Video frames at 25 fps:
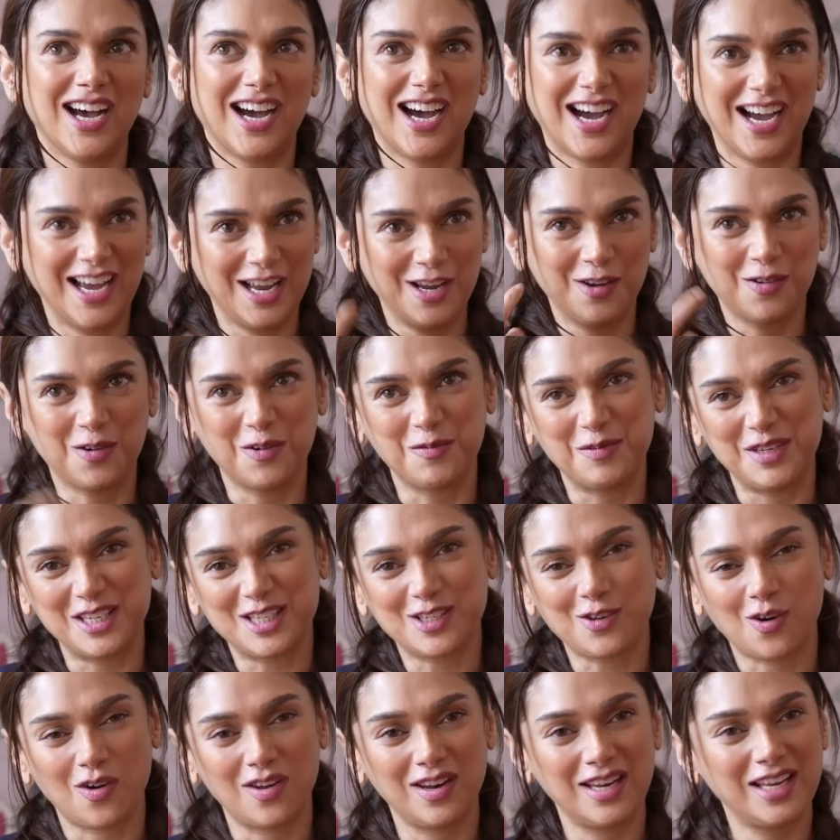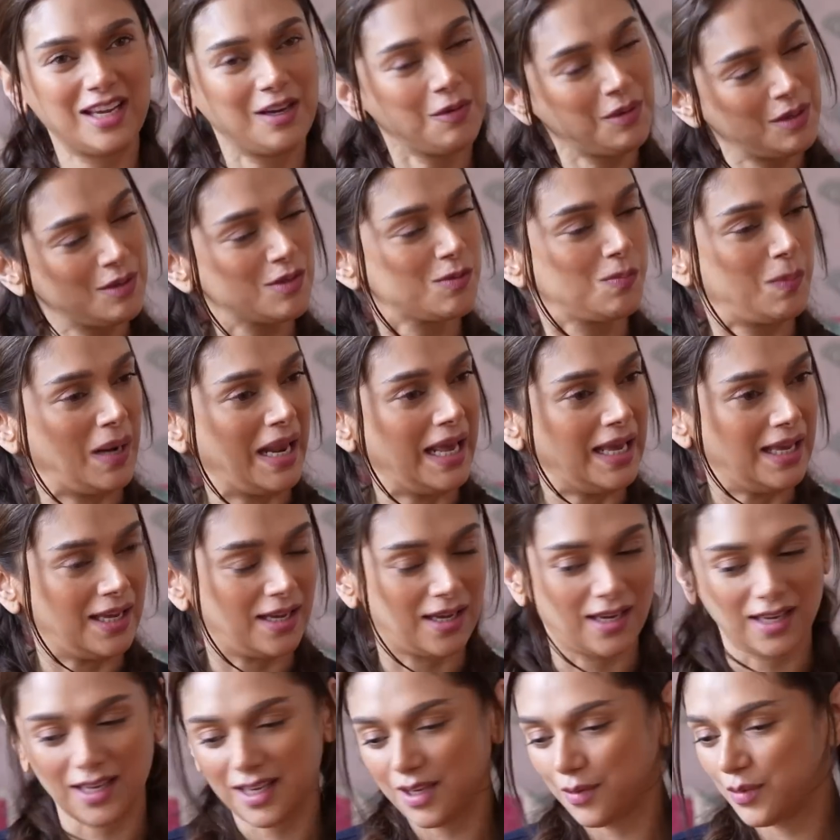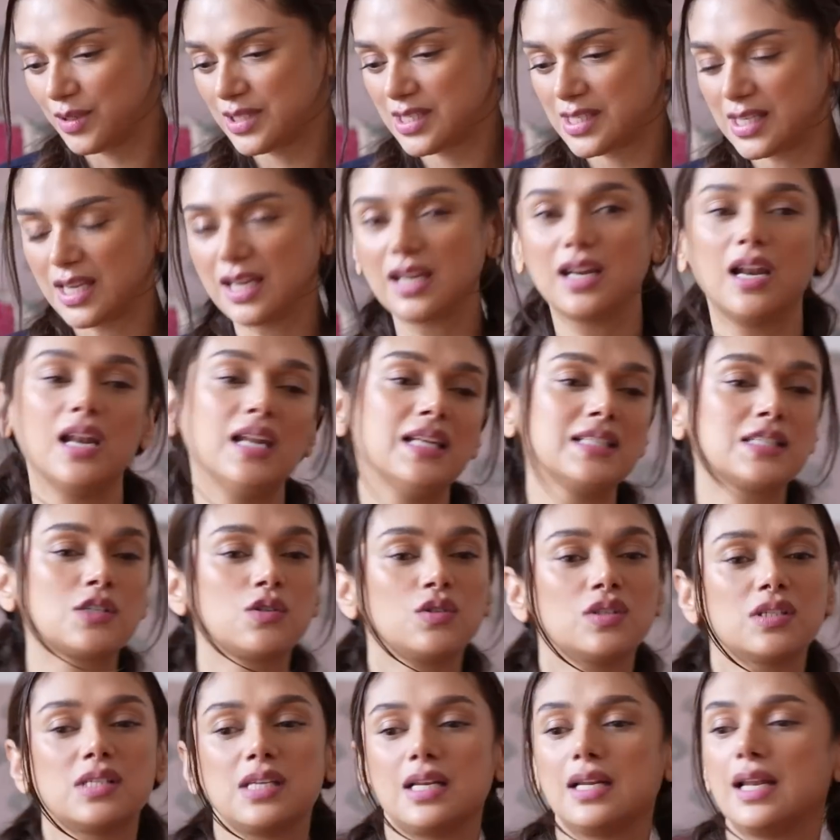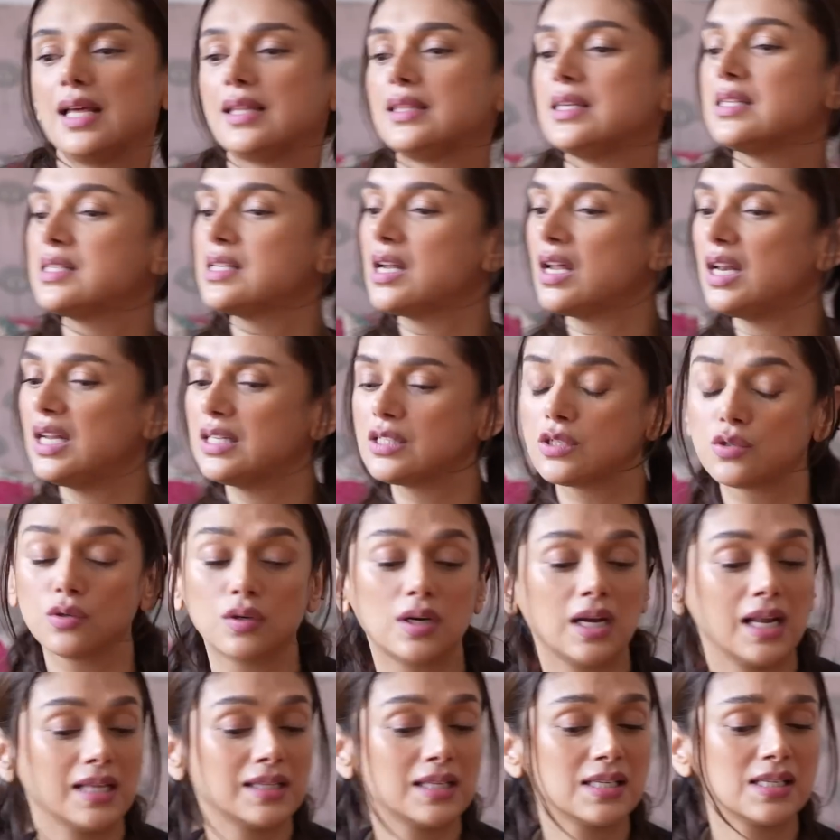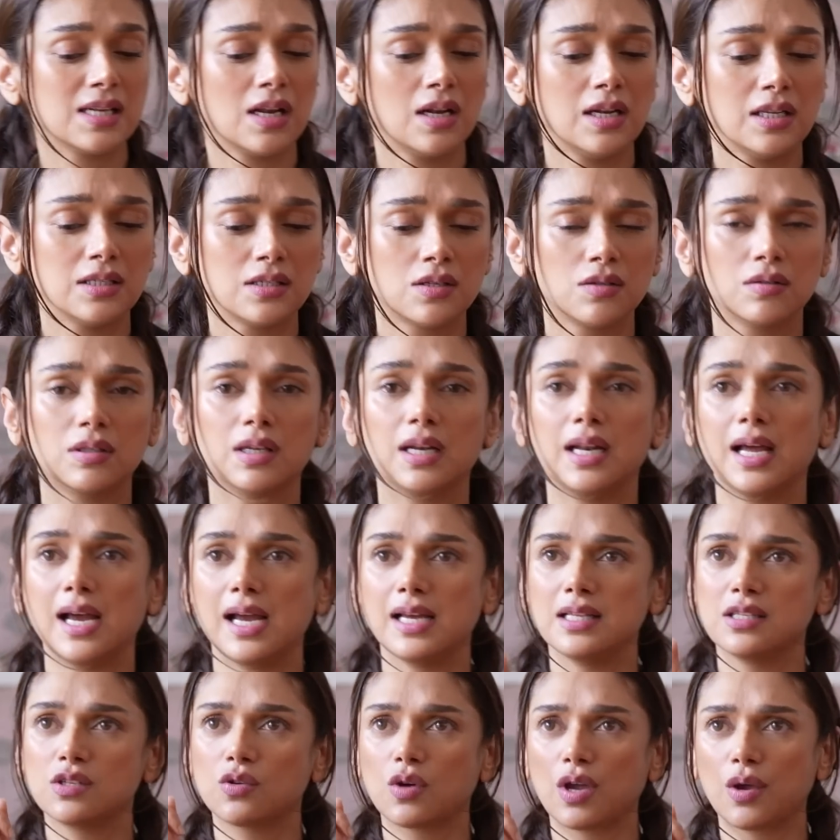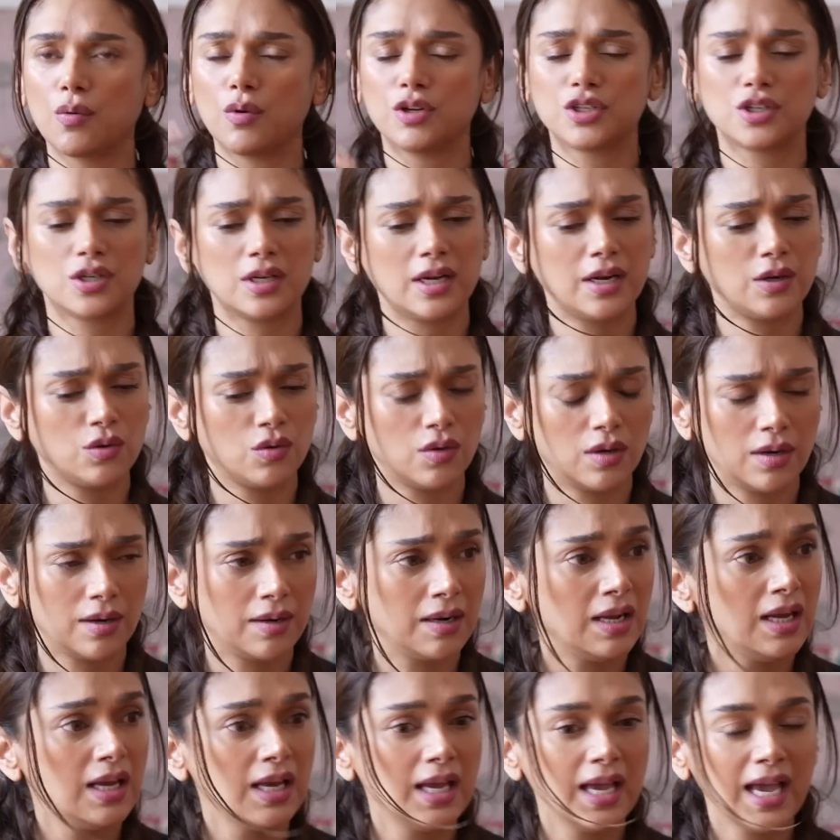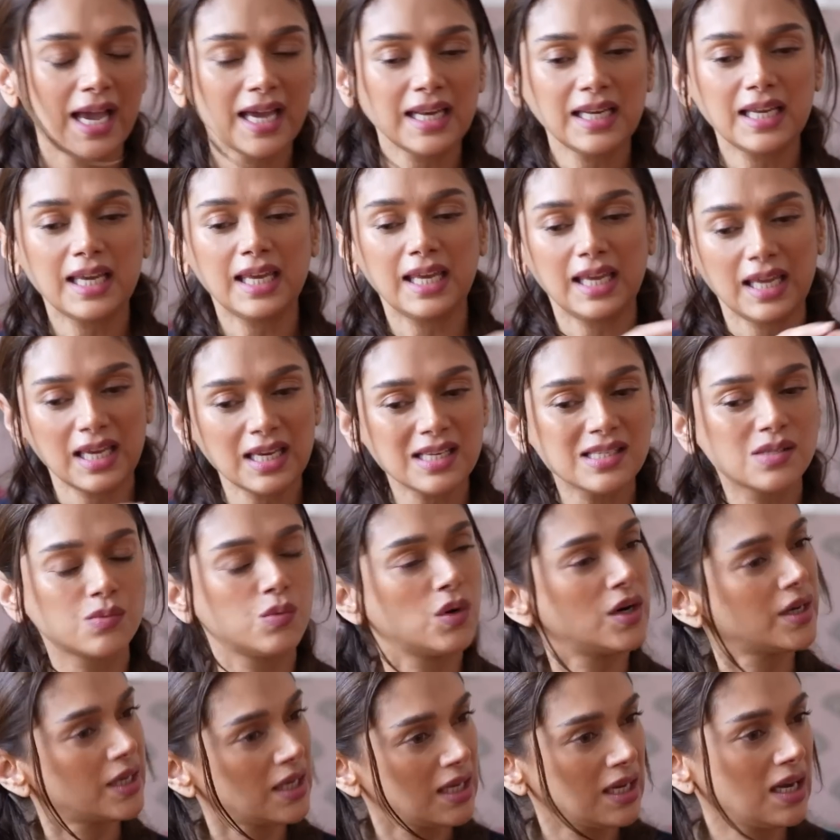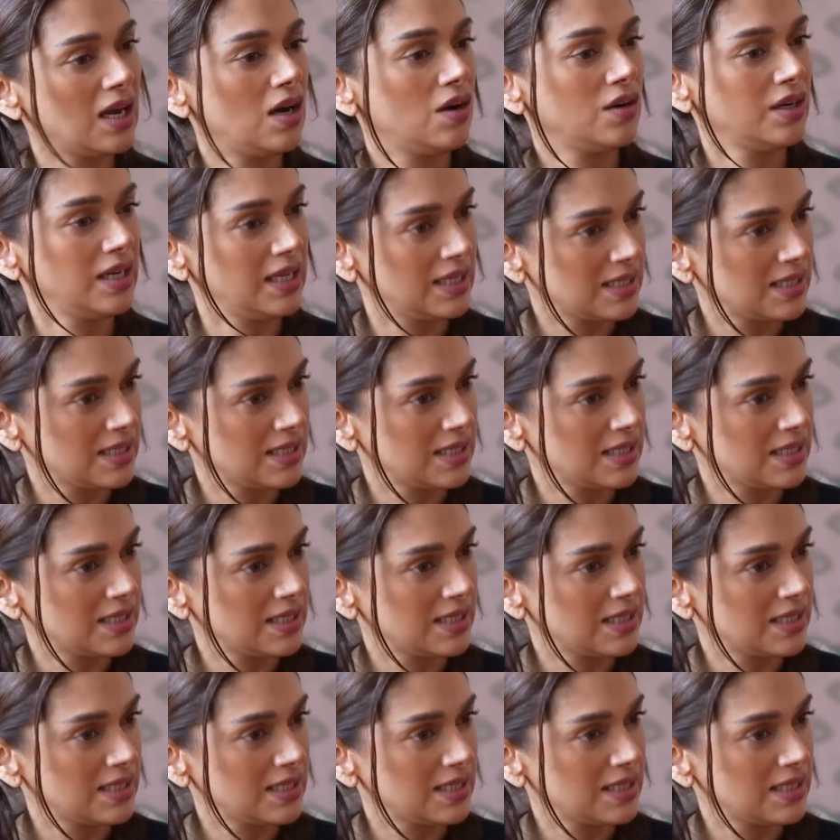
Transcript: I always call, like, he was playing. He was saying, now let's do the scene like this, now let's do it like this, now let's do the lines, okay, what should I do? And he's working out